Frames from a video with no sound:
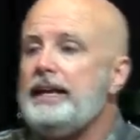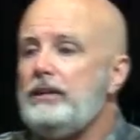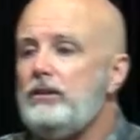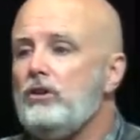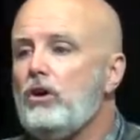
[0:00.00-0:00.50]

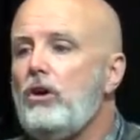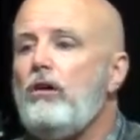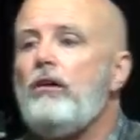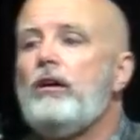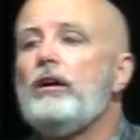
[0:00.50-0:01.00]
into your
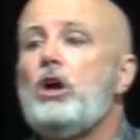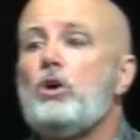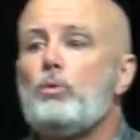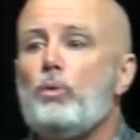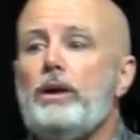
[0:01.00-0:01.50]
heart
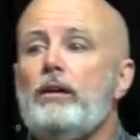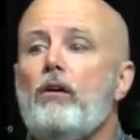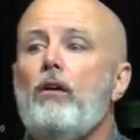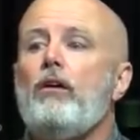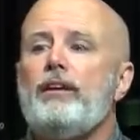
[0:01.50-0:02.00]

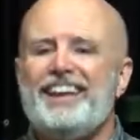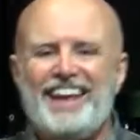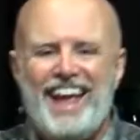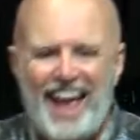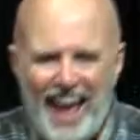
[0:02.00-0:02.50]
regarding